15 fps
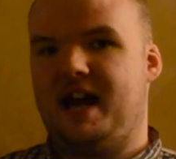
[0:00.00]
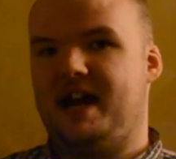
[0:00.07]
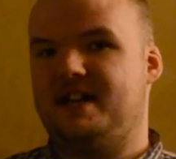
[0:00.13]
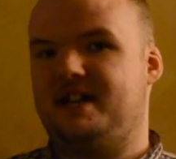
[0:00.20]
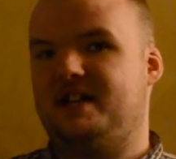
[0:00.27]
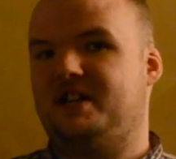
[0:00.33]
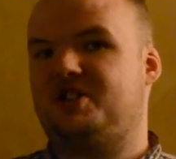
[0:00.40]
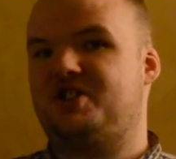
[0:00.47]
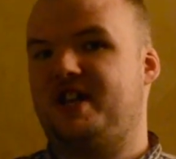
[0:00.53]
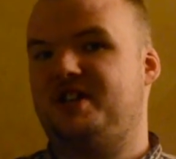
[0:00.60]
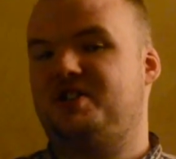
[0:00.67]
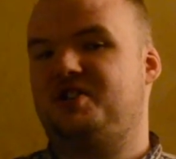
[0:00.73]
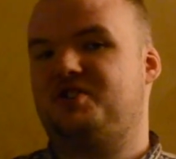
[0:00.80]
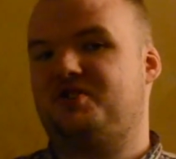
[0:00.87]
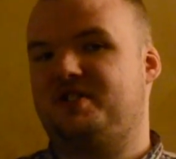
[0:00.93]
and then it
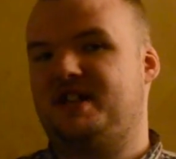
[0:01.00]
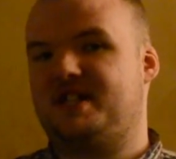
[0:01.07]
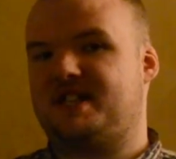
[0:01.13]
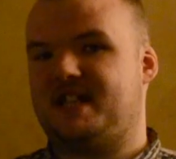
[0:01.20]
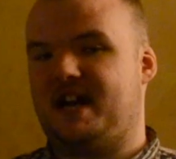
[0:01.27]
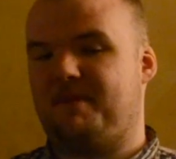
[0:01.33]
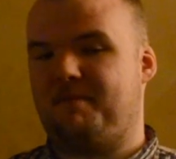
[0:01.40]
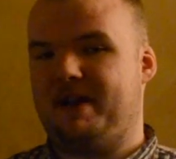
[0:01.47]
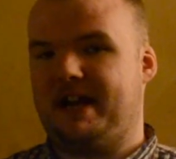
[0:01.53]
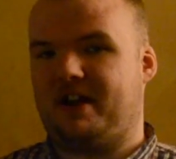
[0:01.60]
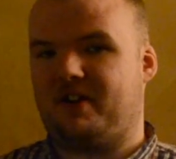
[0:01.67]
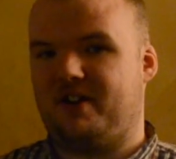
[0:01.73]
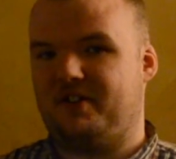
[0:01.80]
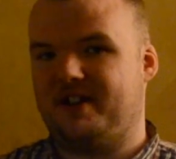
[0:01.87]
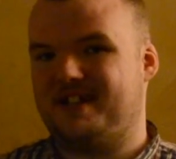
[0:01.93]
changes your desktop
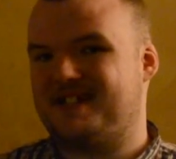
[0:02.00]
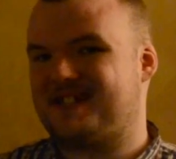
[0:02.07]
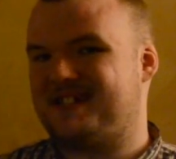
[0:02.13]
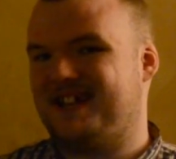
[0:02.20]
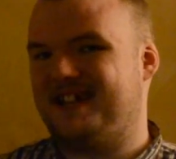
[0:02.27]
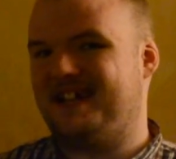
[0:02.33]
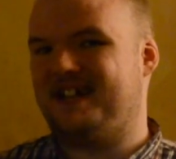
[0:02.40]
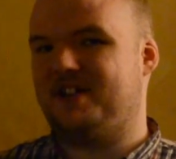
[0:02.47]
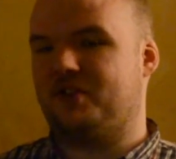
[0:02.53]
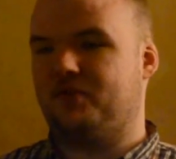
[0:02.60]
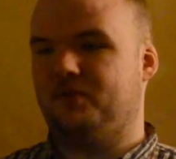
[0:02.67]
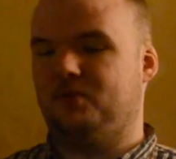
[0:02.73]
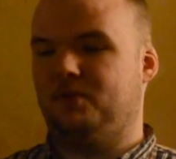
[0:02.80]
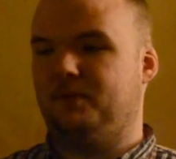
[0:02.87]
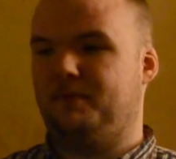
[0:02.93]
background at a set
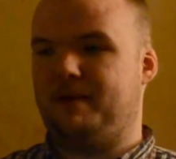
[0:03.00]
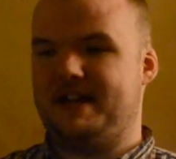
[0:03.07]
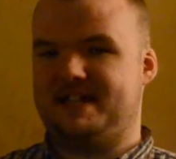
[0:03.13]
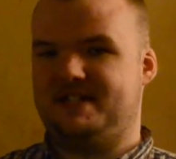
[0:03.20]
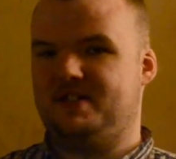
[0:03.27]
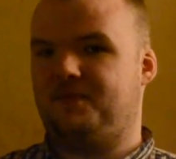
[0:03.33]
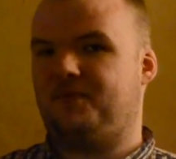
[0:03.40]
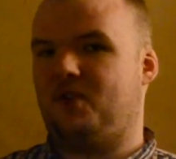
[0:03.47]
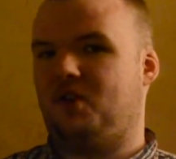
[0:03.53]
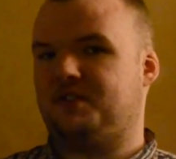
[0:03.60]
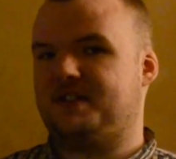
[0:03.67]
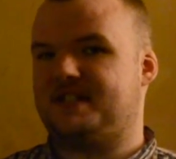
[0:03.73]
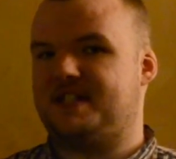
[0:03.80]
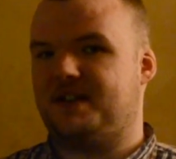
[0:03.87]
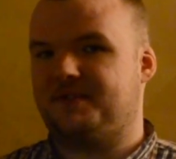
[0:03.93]
interval. By
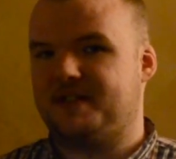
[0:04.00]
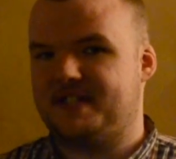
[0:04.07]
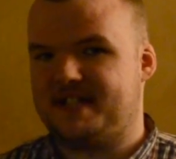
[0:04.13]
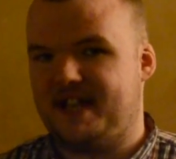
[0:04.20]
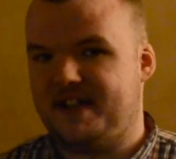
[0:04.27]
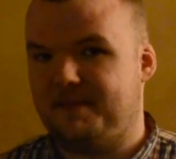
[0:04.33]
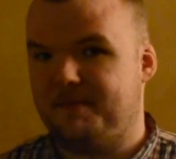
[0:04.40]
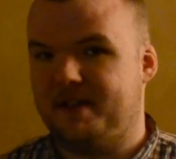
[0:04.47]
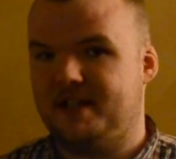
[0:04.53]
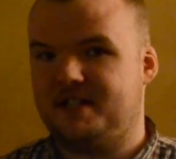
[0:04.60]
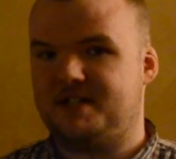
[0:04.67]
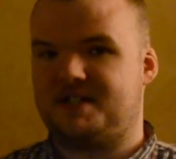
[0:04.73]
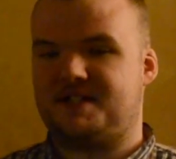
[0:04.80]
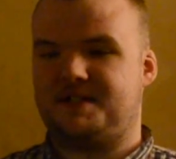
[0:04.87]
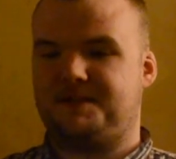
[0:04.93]
default, it's every 10
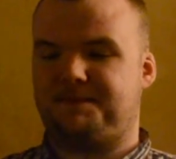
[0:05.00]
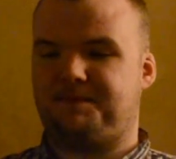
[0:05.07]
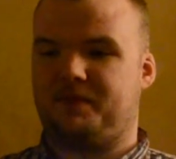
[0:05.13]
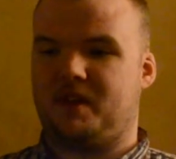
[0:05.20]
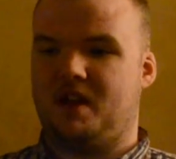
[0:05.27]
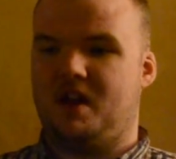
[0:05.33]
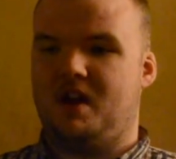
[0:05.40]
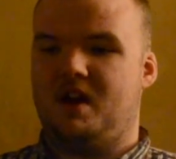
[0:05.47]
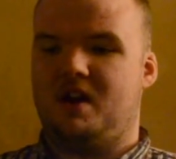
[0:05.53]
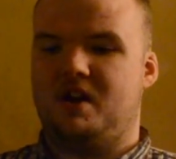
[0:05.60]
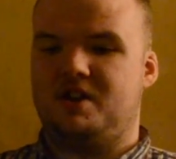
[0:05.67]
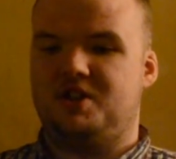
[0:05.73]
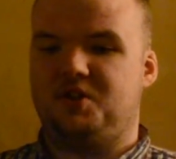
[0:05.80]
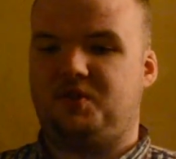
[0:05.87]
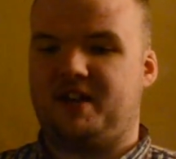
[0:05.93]
minutes.
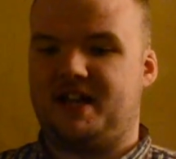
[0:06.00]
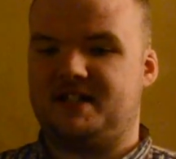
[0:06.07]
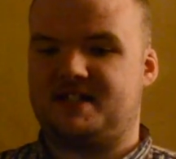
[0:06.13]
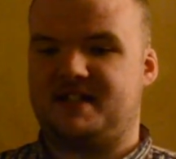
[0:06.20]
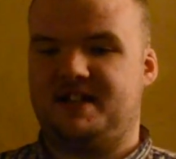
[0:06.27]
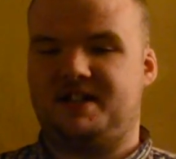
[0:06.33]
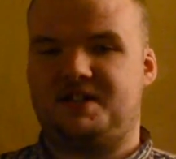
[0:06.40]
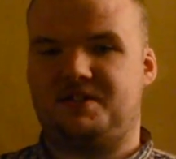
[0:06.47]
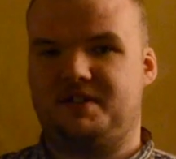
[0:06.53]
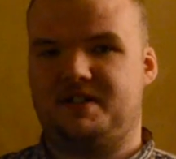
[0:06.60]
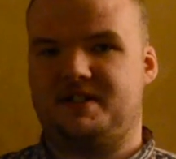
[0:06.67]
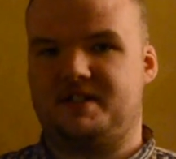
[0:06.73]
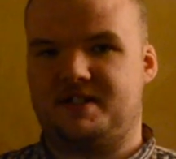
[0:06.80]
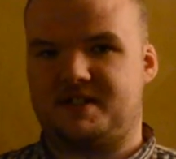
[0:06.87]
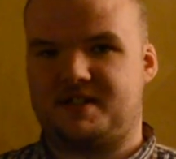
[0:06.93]
You can set it to
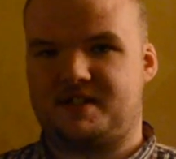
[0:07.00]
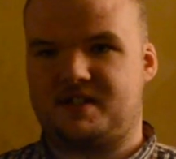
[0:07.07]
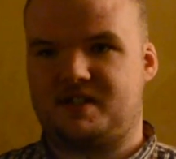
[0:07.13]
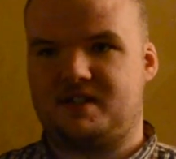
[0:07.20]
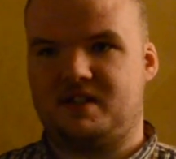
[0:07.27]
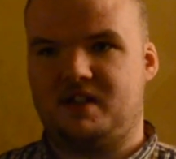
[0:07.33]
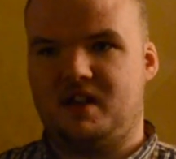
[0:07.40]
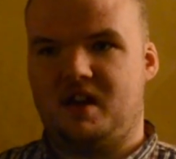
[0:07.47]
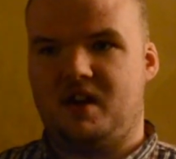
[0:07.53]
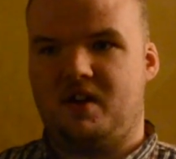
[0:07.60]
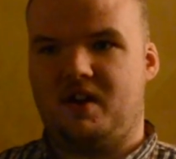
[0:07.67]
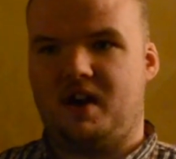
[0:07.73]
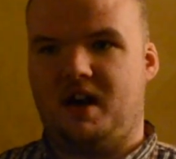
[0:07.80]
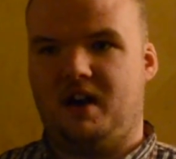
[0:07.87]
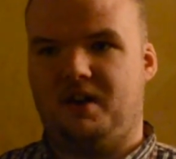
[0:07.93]
as
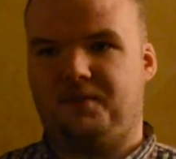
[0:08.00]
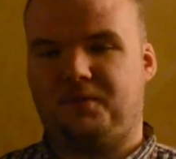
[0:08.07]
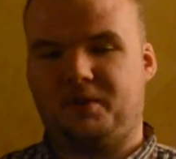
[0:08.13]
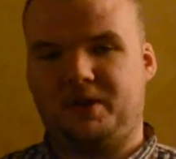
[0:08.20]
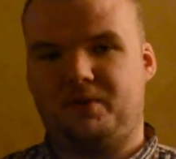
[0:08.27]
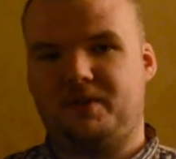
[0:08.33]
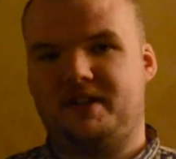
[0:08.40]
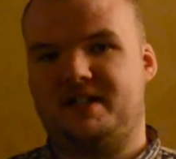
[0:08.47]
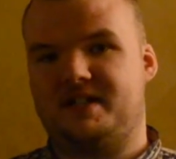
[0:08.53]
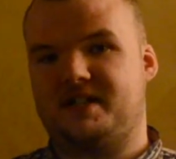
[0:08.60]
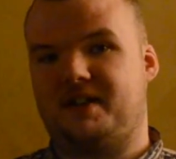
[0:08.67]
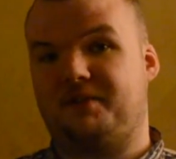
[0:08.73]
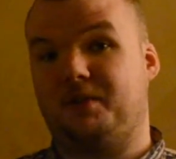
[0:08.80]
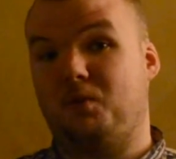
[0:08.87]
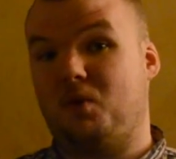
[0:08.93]
frequent as
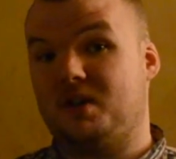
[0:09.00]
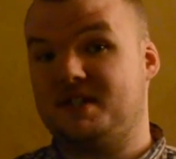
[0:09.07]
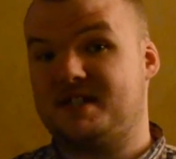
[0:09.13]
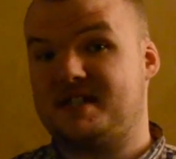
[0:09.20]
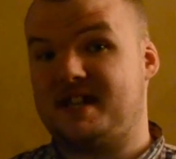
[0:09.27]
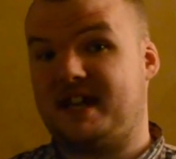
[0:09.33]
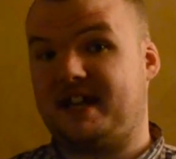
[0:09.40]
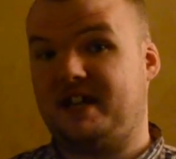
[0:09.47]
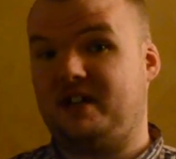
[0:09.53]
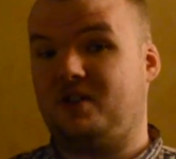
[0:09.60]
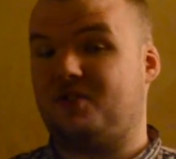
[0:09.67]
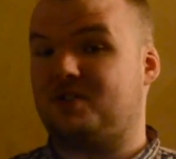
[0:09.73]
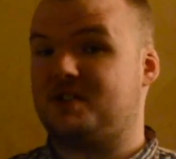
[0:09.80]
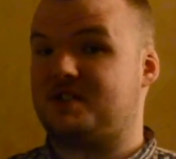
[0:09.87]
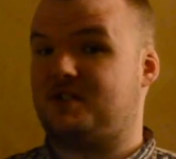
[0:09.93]
every 1 second,
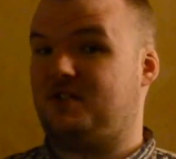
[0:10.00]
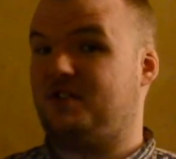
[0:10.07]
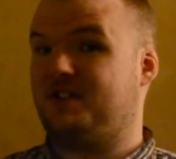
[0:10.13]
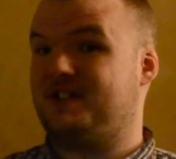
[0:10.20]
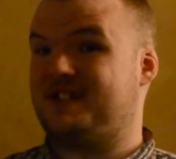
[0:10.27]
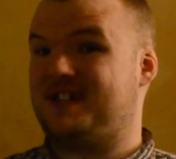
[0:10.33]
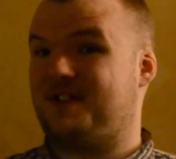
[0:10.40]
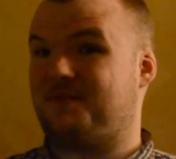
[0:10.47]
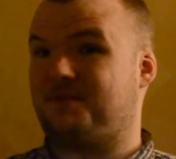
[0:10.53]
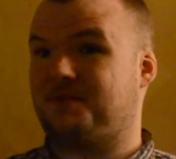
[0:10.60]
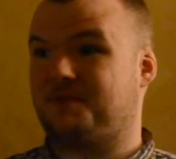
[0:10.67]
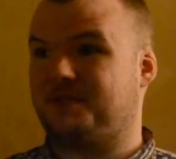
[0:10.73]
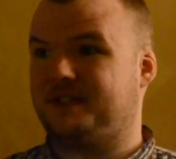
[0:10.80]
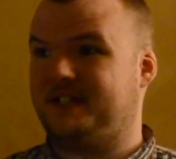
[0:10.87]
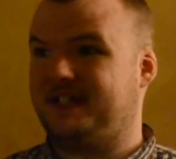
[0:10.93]
or as long as
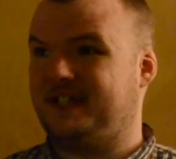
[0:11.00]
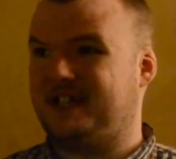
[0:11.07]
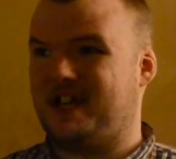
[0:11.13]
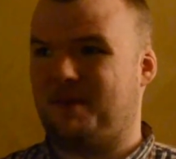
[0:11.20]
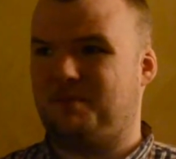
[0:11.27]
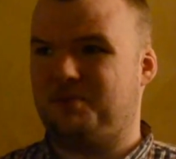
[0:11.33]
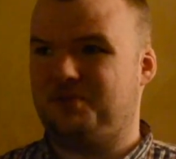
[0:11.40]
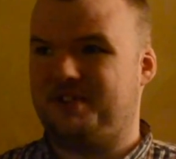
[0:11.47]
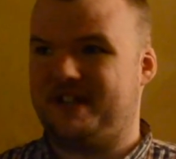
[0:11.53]
every couple